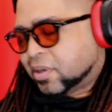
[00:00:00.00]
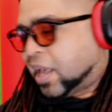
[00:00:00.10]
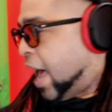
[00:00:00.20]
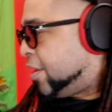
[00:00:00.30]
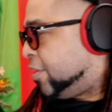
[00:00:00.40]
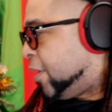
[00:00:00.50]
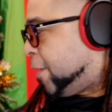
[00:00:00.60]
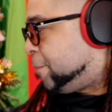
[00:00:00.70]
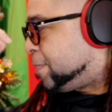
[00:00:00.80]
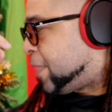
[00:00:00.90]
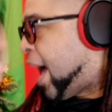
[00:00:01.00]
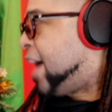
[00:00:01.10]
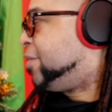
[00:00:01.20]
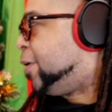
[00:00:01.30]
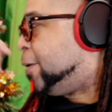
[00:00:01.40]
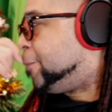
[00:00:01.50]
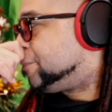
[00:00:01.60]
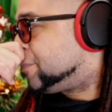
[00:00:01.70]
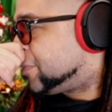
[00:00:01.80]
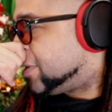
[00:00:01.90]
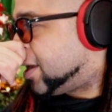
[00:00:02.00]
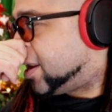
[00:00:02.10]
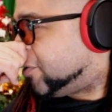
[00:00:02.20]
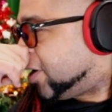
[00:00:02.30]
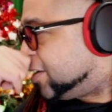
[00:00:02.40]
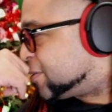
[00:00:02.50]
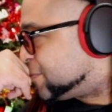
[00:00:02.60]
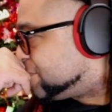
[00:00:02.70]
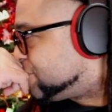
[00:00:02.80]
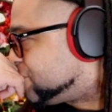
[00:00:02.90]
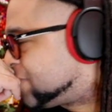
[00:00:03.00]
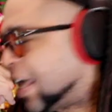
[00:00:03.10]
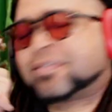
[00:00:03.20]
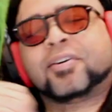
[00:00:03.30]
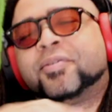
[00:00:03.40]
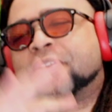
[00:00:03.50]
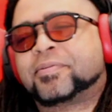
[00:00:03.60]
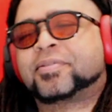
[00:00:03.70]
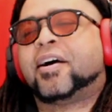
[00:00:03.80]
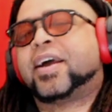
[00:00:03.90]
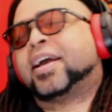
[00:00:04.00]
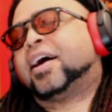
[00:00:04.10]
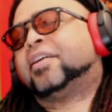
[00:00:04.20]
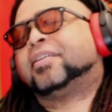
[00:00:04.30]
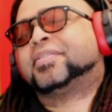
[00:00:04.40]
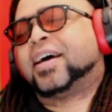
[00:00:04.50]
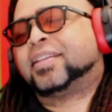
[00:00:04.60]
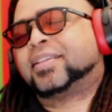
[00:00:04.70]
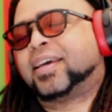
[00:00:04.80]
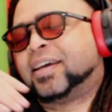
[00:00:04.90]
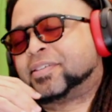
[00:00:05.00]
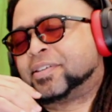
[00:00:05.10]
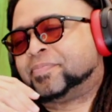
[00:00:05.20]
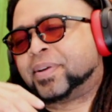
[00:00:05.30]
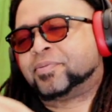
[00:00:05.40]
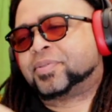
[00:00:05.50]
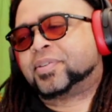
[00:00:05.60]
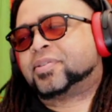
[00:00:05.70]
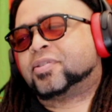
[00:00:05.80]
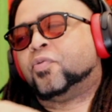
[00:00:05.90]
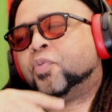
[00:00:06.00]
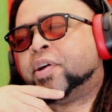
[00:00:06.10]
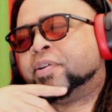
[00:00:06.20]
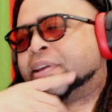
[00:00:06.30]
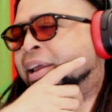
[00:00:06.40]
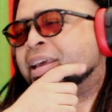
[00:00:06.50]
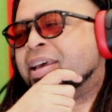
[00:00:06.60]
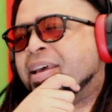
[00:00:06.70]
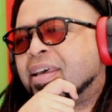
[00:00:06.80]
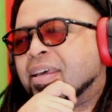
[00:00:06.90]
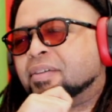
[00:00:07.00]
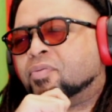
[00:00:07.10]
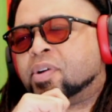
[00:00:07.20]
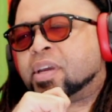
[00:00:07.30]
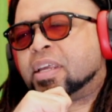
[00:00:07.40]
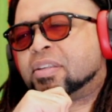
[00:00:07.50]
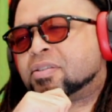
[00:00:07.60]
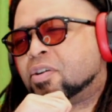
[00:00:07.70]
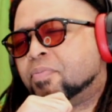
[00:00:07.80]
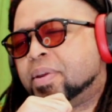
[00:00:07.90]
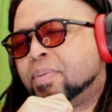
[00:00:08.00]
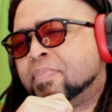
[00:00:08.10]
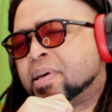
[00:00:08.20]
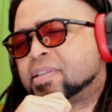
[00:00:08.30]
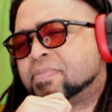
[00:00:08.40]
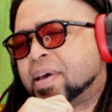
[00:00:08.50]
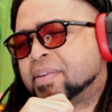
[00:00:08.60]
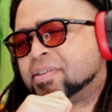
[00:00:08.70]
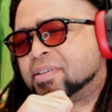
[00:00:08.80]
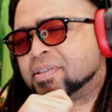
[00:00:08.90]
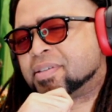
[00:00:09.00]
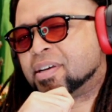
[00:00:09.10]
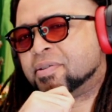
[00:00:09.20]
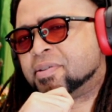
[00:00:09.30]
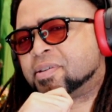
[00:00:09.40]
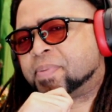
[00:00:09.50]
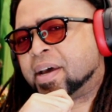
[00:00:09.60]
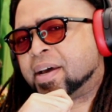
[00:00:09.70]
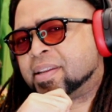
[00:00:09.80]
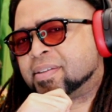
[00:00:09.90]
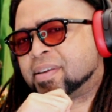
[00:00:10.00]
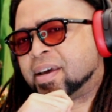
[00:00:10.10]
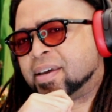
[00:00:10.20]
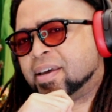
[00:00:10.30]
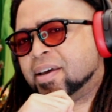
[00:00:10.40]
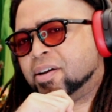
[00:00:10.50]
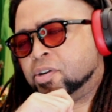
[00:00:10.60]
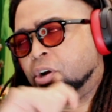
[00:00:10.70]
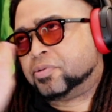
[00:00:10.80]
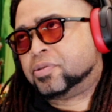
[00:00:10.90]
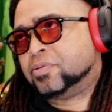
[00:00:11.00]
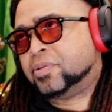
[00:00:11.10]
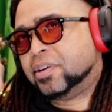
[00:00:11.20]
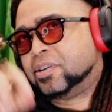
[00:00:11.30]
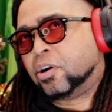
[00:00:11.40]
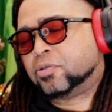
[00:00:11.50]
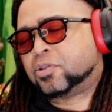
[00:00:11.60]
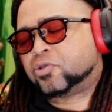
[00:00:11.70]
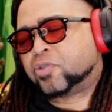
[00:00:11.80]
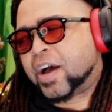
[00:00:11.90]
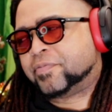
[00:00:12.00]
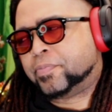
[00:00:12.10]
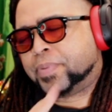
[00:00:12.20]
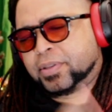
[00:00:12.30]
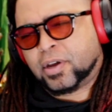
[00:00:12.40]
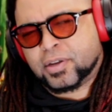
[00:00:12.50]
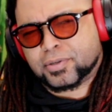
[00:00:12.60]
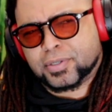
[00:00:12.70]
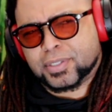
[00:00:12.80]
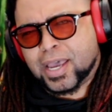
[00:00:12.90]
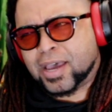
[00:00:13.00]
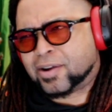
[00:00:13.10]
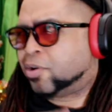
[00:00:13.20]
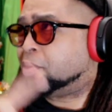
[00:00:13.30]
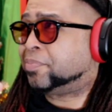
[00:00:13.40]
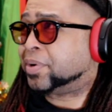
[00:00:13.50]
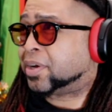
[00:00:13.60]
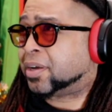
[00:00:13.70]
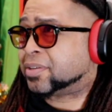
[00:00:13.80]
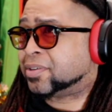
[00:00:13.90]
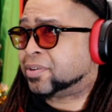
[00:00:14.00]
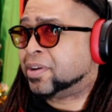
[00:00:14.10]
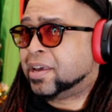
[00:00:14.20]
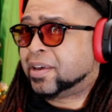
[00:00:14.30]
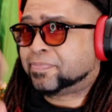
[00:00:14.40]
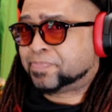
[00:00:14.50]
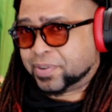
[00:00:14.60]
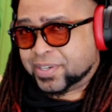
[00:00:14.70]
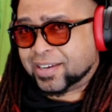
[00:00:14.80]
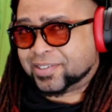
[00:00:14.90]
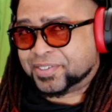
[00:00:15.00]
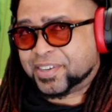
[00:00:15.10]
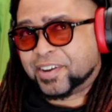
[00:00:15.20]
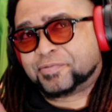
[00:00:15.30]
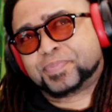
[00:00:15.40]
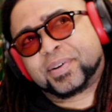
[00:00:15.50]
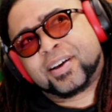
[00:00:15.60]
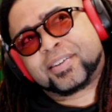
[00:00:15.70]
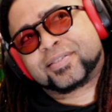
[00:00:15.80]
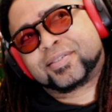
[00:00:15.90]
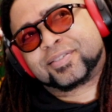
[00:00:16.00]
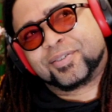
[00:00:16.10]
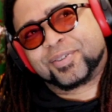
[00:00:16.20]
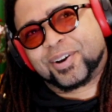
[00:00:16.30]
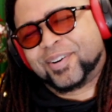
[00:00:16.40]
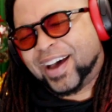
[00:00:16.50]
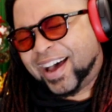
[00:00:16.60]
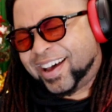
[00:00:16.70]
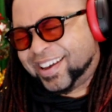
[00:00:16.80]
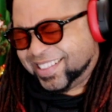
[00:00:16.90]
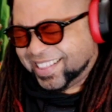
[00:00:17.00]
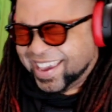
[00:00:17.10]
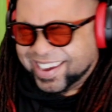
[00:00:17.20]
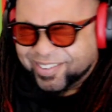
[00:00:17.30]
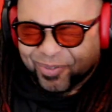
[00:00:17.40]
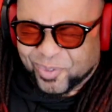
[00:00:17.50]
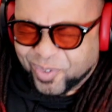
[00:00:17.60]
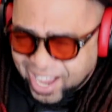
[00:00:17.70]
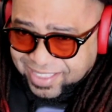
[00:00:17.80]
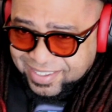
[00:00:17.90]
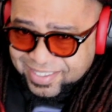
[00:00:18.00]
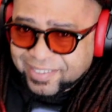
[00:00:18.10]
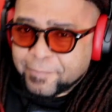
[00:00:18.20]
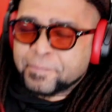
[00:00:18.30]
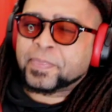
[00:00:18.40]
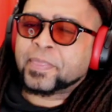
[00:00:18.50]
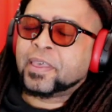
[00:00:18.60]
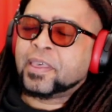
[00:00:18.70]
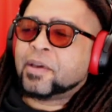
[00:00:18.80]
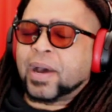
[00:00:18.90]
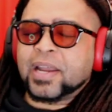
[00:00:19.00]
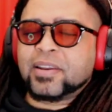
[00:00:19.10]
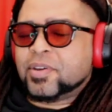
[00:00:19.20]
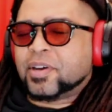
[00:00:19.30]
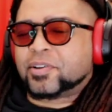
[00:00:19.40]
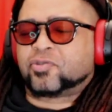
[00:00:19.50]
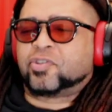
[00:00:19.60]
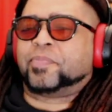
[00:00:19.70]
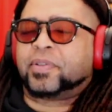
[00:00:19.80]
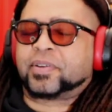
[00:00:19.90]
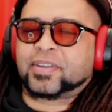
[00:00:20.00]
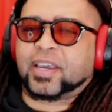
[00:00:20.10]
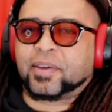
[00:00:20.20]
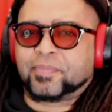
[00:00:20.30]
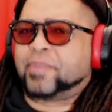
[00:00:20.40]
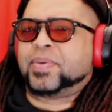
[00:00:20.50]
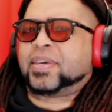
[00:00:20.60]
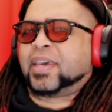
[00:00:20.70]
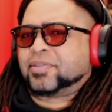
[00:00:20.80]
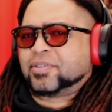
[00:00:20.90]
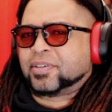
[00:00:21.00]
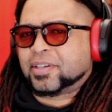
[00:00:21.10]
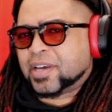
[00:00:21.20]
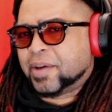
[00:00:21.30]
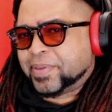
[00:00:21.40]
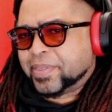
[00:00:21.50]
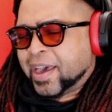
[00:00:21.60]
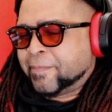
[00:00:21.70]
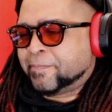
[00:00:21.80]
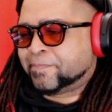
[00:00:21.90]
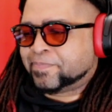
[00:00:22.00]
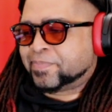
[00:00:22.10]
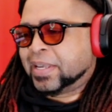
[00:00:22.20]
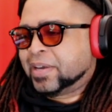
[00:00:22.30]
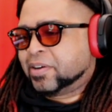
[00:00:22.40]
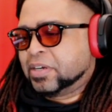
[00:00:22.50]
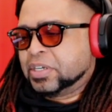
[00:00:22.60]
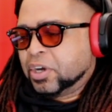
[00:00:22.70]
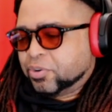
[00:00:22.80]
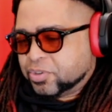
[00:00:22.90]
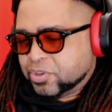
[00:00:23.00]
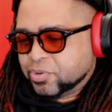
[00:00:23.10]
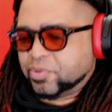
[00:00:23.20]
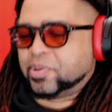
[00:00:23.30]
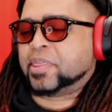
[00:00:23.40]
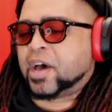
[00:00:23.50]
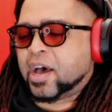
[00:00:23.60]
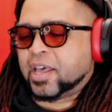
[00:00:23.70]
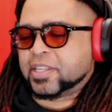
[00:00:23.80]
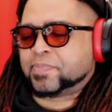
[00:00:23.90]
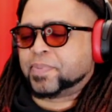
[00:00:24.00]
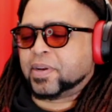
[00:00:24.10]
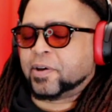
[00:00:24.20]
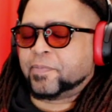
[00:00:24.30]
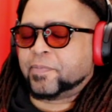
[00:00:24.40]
I don't know. Anyways, that's a whole nother... Sorry, I got on a side tangent, but it was just so weird that we're getting so many mixed messages here in Japan. It's like, go to travel, but also stay at home, but also protect yourself, but also don't go... Like, what? My New Year's trip looks like it might be canceled on top of that. Go to the hospital.